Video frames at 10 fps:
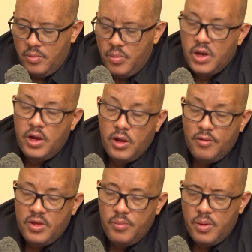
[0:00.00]
beginning
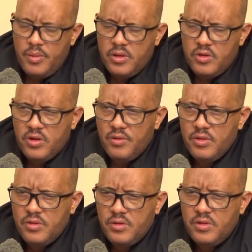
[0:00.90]
of the implementation of
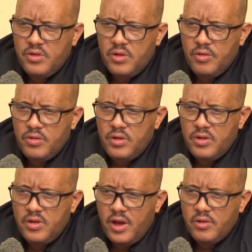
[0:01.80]
the cessation of
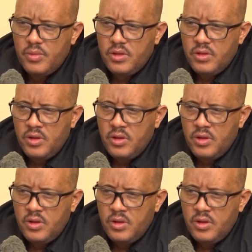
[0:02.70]
hostilities agreement.